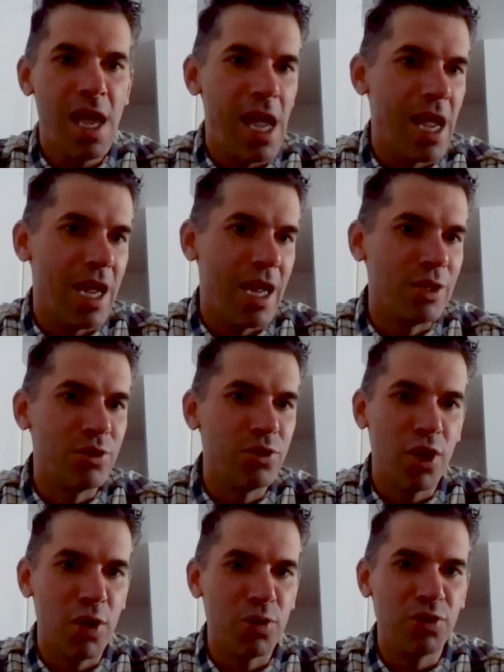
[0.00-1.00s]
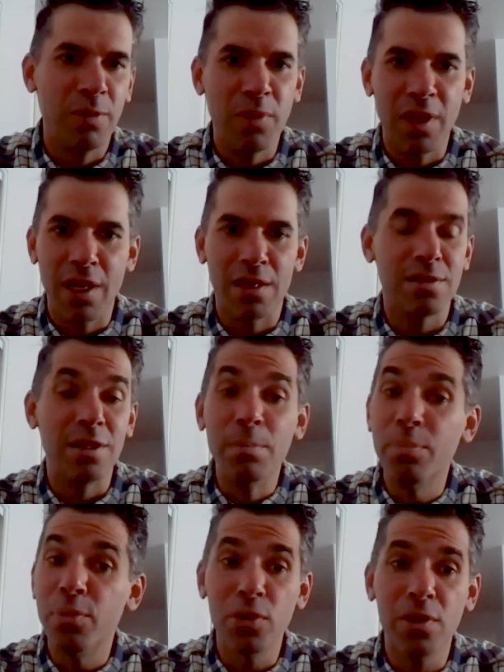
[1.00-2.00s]
And so something as
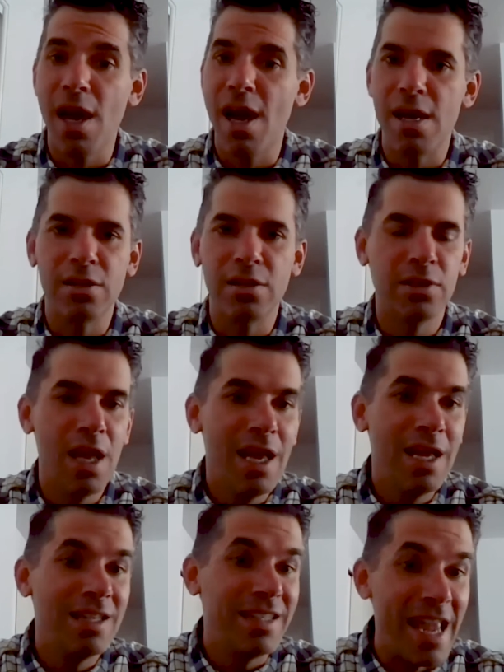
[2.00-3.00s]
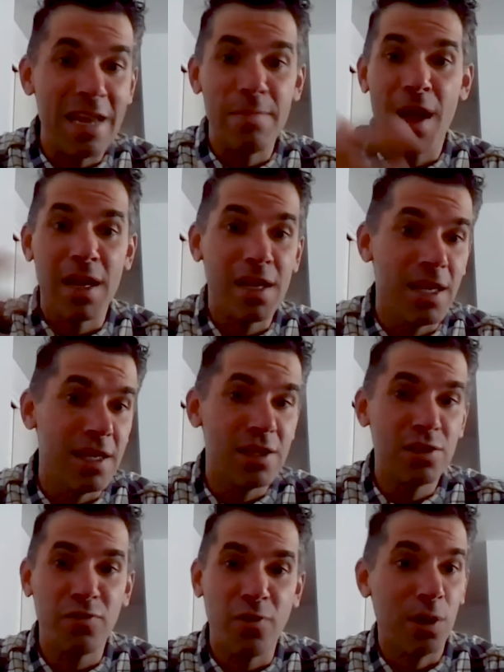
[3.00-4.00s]
simple as taking my
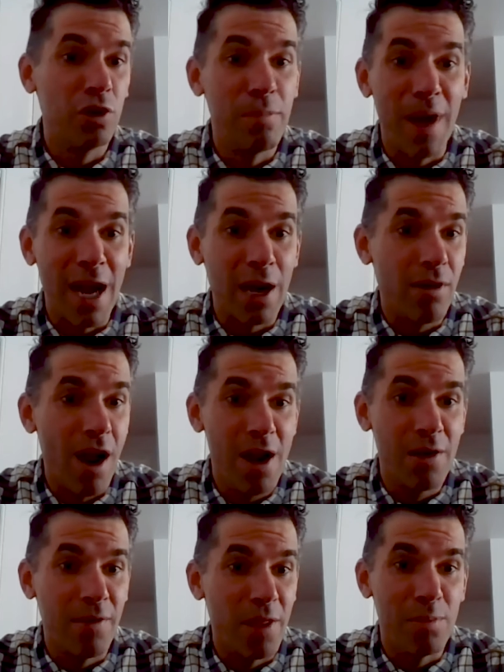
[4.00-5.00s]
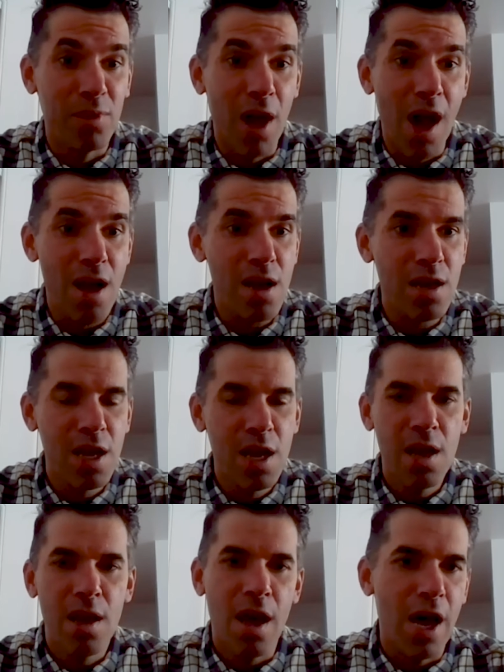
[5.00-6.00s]
kids for a little bike ride around the block,
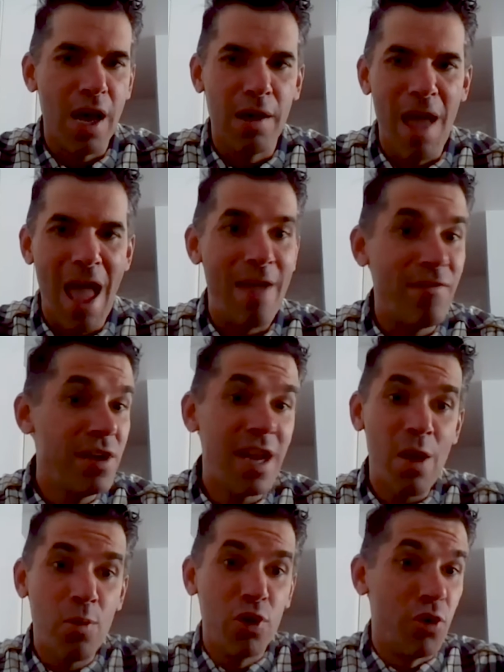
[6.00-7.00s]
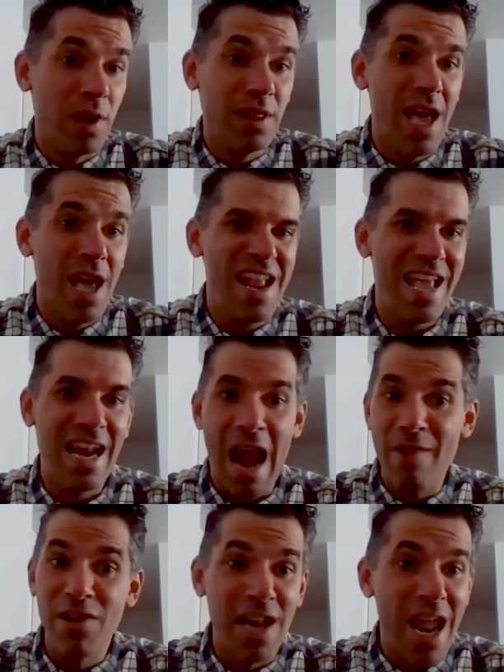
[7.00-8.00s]
every day we're doing that. And
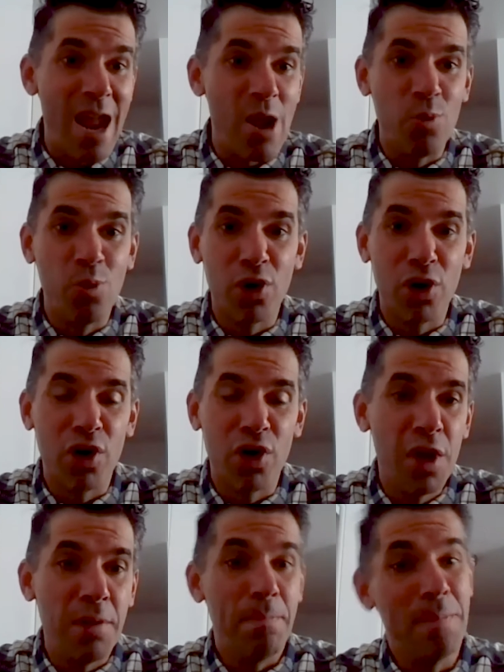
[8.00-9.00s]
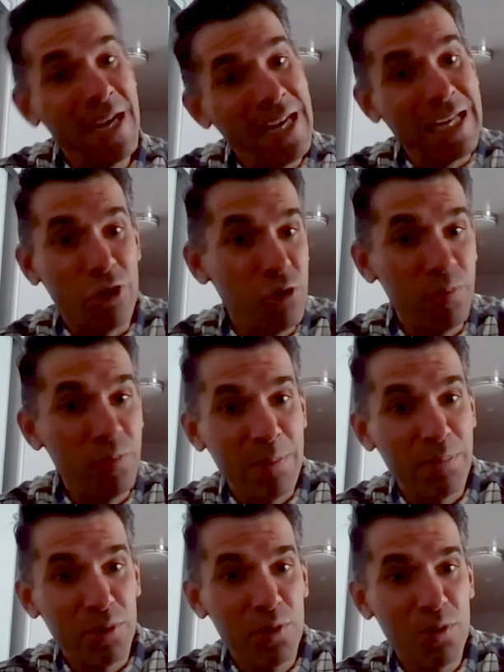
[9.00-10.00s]
every day we're meeting new
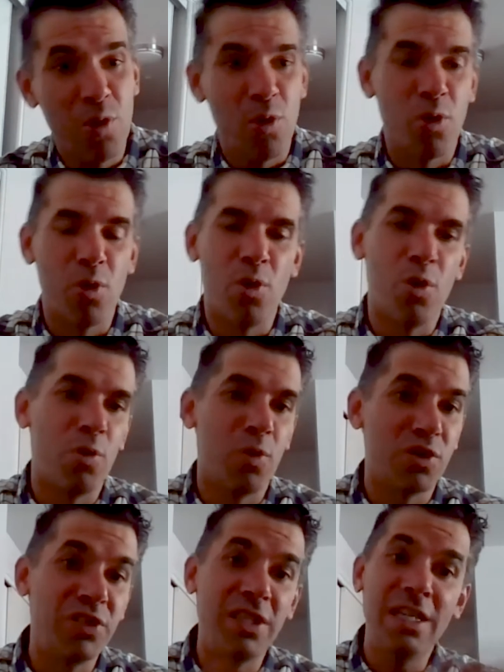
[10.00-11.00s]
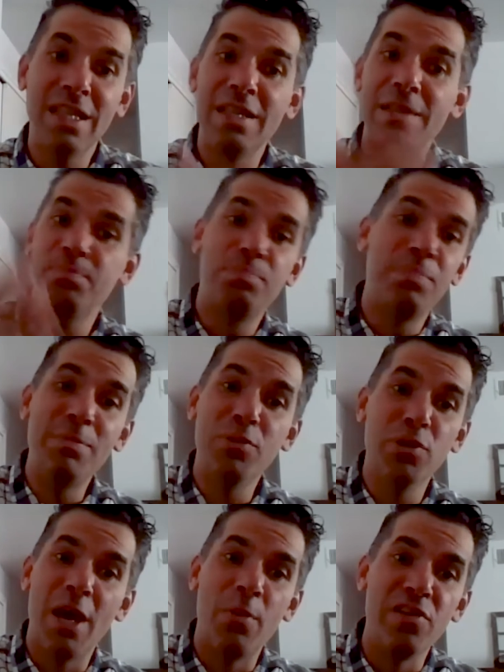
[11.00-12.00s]
people, or we're seeing
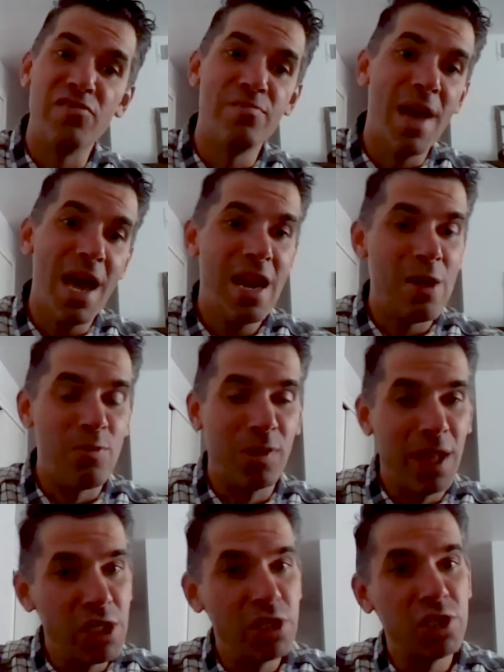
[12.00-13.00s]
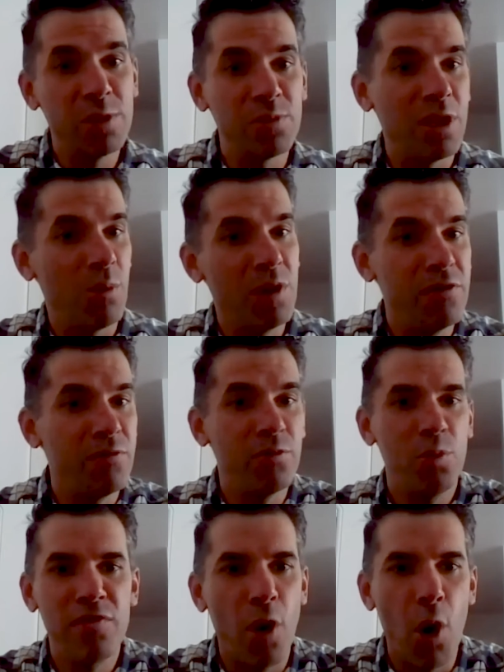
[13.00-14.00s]
people that we've met and relationships that
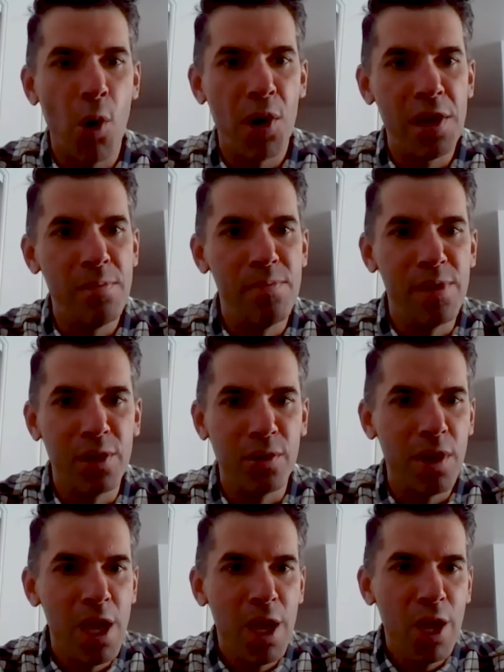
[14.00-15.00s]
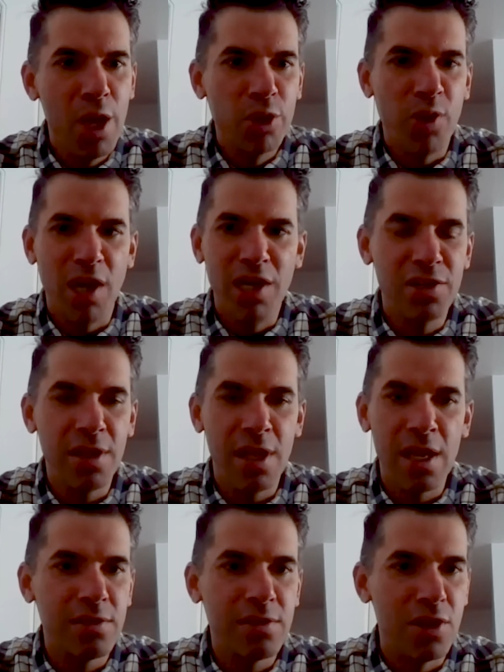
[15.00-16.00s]
we've already built. So I just
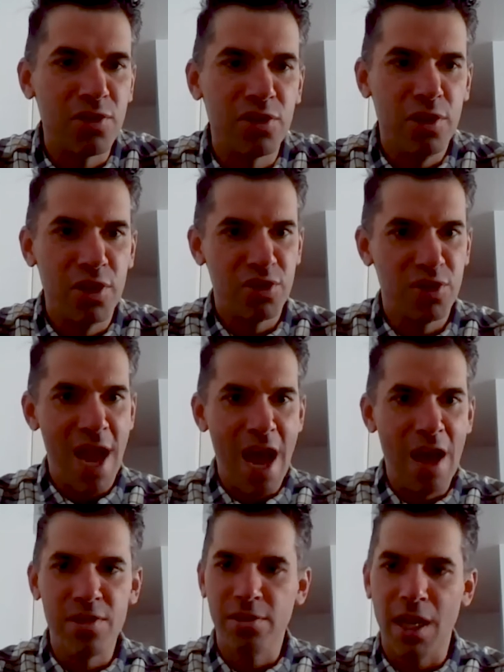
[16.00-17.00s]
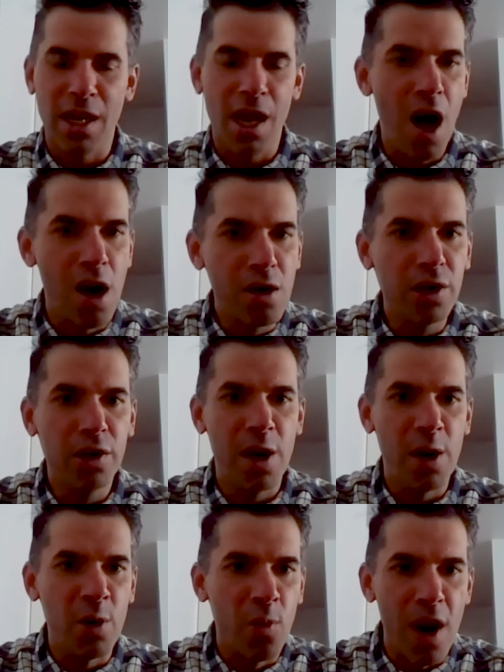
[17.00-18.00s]
think there's now this like
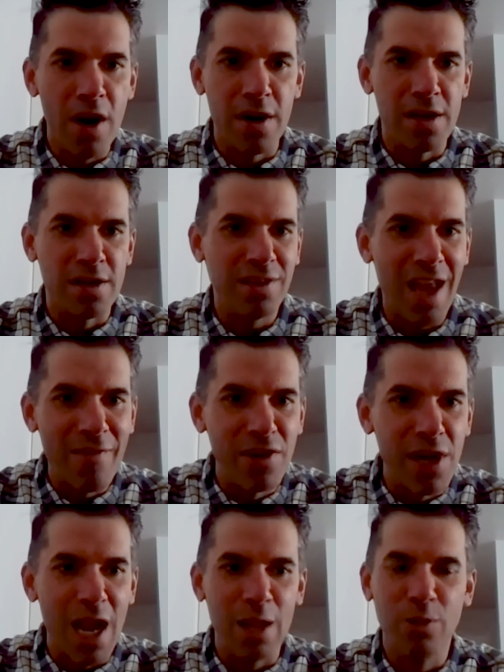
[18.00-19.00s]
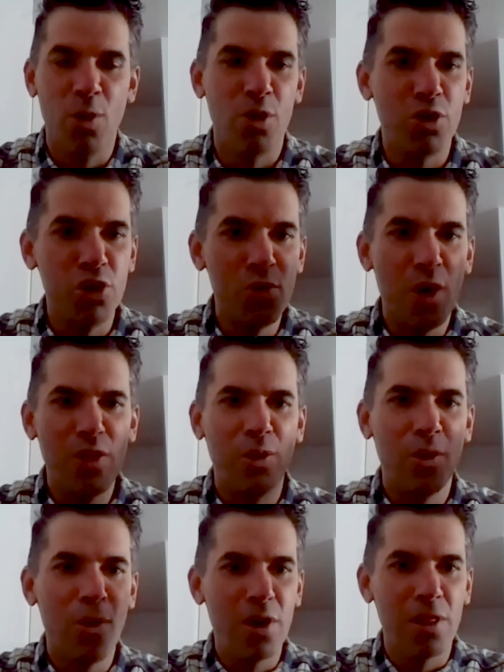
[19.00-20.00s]
hunger and awareness every day. Lord, you are the
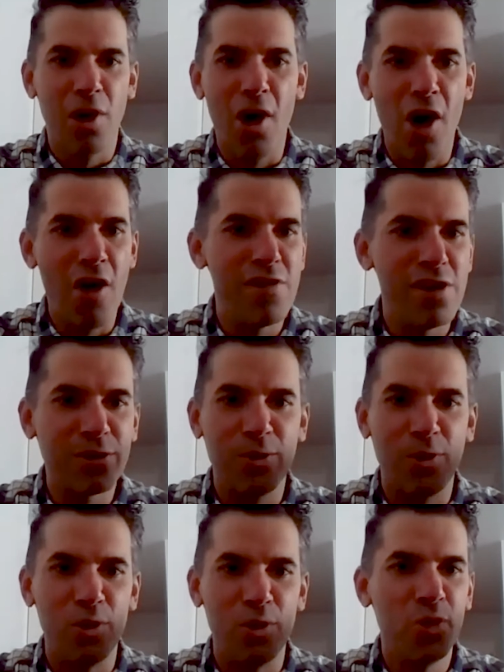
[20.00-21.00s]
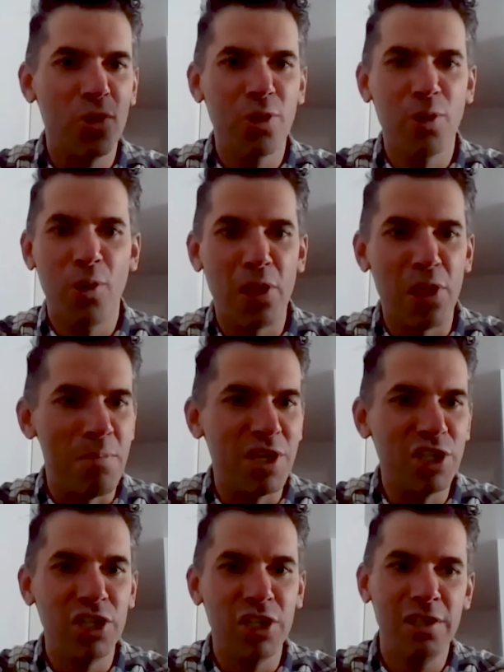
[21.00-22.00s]
Lord of the harvest. Lord, you are the Lord of the
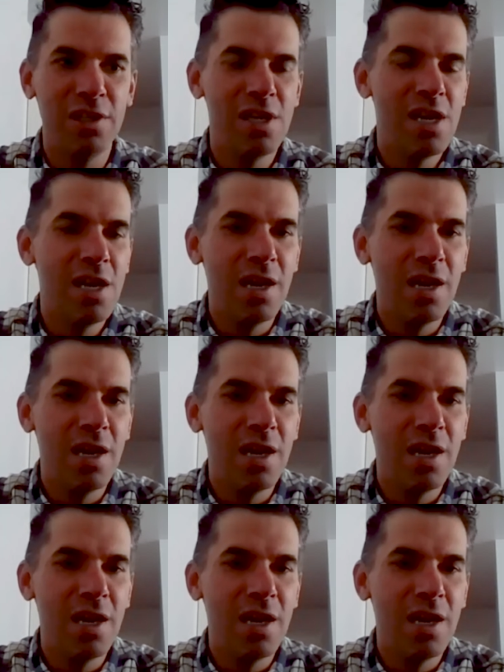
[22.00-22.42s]
mission.